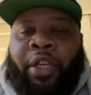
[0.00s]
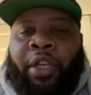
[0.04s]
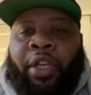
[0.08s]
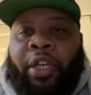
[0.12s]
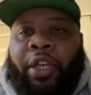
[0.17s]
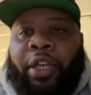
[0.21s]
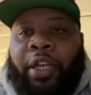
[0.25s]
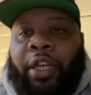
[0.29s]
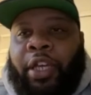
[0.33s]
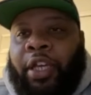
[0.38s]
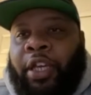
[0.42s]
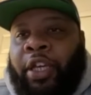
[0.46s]

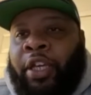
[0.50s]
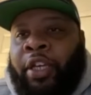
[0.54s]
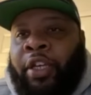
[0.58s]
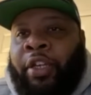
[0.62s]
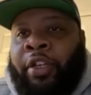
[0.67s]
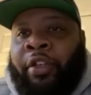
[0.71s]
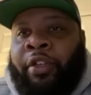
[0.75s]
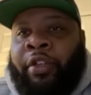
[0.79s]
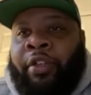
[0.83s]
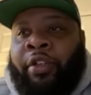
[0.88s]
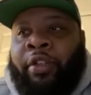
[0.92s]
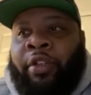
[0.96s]

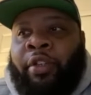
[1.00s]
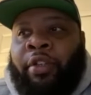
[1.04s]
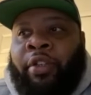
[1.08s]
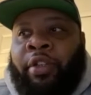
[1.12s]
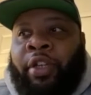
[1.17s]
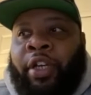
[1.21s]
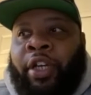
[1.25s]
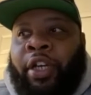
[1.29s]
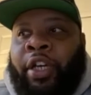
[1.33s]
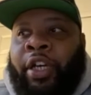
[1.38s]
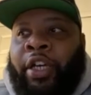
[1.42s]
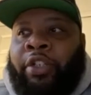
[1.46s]
in
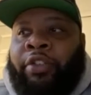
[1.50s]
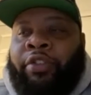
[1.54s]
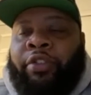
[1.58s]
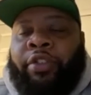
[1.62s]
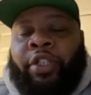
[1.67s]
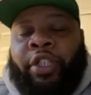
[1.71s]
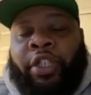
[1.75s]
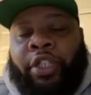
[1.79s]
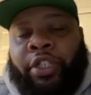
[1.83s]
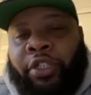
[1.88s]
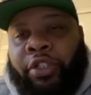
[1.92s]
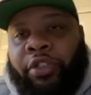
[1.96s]
the
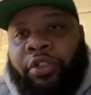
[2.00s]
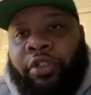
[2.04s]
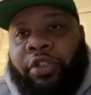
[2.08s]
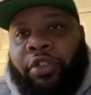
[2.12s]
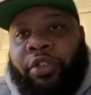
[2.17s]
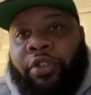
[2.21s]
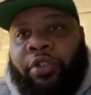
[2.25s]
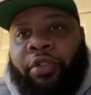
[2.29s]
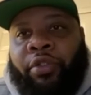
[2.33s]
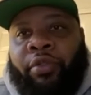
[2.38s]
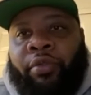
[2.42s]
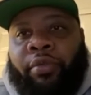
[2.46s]

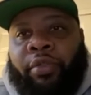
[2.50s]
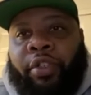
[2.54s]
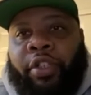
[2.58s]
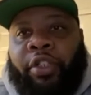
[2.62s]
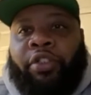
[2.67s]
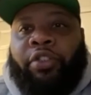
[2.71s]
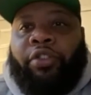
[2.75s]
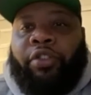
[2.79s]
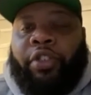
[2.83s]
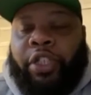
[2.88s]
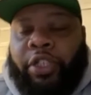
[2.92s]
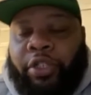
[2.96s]

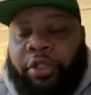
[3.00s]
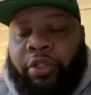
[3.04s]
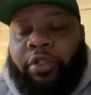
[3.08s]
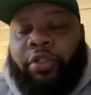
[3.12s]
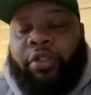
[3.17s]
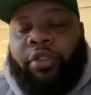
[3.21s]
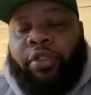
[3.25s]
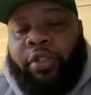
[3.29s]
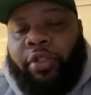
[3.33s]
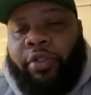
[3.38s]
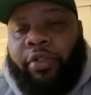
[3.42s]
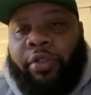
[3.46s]
traditional
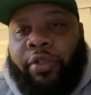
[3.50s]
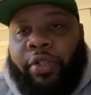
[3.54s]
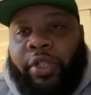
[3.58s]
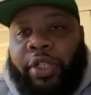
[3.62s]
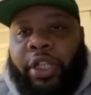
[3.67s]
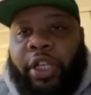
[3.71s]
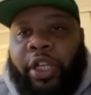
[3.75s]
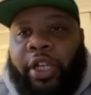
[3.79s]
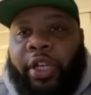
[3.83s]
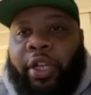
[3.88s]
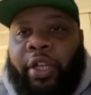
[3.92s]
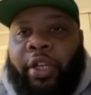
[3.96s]
school
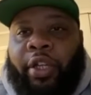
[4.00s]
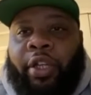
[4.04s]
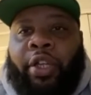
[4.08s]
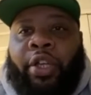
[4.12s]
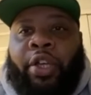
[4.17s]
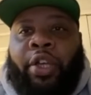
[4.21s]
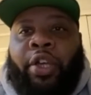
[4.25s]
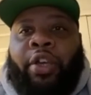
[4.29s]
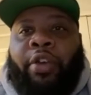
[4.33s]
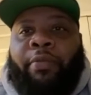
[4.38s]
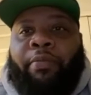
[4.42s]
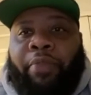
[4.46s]
setting.
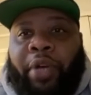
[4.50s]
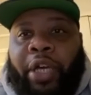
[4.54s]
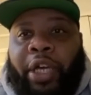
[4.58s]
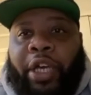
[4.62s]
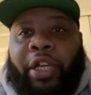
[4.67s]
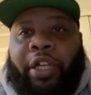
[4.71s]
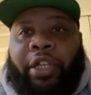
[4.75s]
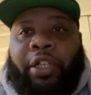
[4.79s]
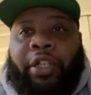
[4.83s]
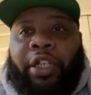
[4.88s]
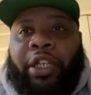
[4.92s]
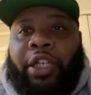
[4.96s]
But
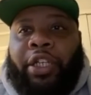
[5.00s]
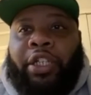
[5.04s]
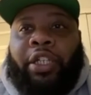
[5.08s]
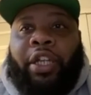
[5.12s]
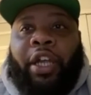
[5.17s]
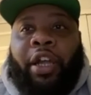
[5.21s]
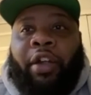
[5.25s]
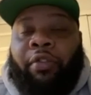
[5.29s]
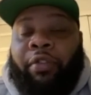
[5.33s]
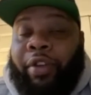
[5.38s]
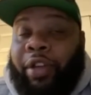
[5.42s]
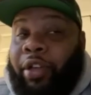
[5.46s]
these are
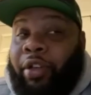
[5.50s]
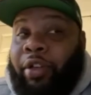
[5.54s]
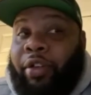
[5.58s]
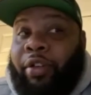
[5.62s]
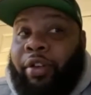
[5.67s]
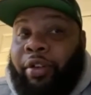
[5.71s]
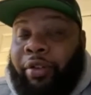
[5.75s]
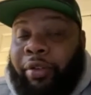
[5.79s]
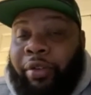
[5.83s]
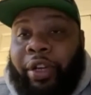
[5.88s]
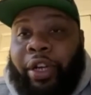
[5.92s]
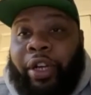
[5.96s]
real
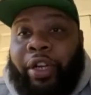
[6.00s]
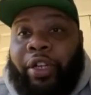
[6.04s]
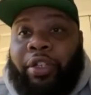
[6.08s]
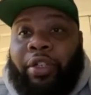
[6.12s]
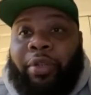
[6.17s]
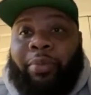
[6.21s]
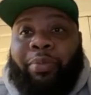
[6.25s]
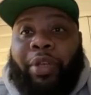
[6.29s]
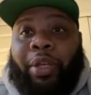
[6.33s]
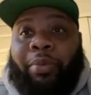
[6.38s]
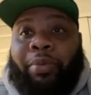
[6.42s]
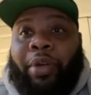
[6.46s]
careers and
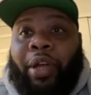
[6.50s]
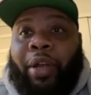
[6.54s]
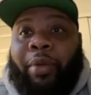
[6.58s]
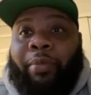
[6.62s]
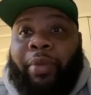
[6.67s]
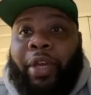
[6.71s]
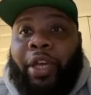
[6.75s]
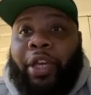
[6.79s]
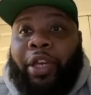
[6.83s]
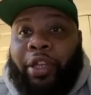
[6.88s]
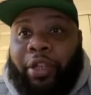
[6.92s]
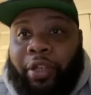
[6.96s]
people are
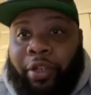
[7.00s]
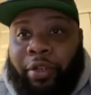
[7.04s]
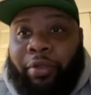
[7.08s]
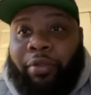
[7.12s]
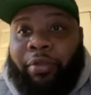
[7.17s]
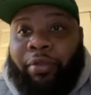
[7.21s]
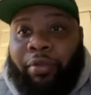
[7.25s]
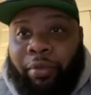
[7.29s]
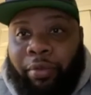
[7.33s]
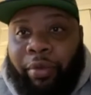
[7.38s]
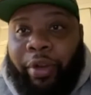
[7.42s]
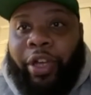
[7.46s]
making
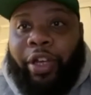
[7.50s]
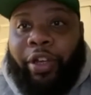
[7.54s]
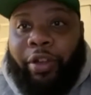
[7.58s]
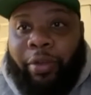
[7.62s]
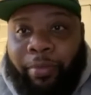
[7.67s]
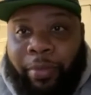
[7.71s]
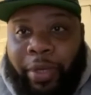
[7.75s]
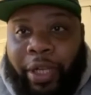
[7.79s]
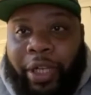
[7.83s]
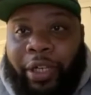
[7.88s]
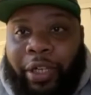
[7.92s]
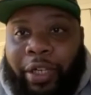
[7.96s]
real
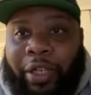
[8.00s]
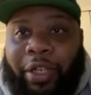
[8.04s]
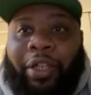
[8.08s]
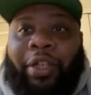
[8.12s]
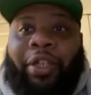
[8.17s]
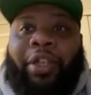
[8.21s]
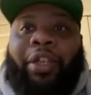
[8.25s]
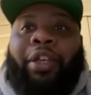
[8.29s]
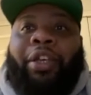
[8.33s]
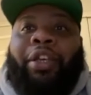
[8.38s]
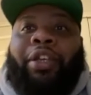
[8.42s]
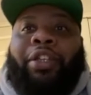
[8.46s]
money.
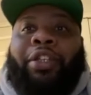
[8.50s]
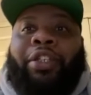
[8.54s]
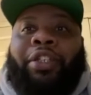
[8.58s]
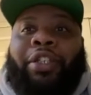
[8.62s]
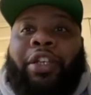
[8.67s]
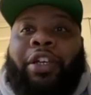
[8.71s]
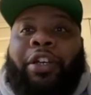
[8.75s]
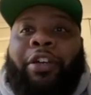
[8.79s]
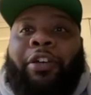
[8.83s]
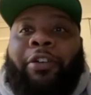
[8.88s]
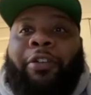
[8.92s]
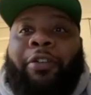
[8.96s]

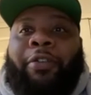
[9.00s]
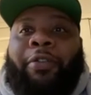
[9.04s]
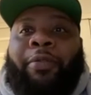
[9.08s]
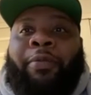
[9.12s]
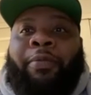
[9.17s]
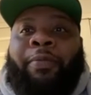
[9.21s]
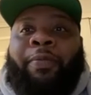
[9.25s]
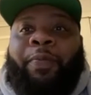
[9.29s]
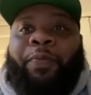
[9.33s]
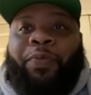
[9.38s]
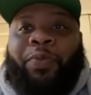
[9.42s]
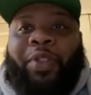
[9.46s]
So
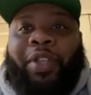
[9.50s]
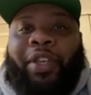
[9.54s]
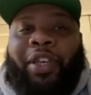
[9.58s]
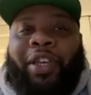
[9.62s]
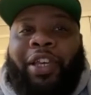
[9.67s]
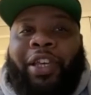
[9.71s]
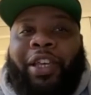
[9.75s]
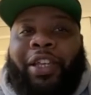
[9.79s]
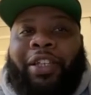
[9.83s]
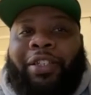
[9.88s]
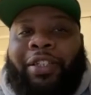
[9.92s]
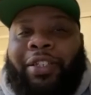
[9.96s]

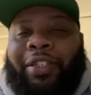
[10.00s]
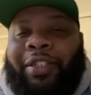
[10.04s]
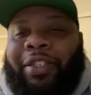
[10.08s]
it's